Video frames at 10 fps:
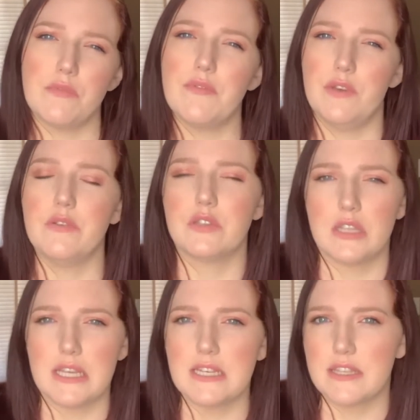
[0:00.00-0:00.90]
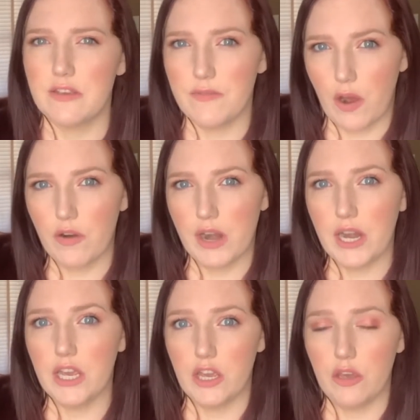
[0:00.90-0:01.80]
reviews on things that you've
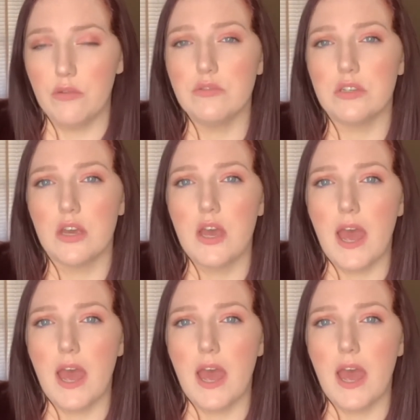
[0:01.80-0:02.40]
already used,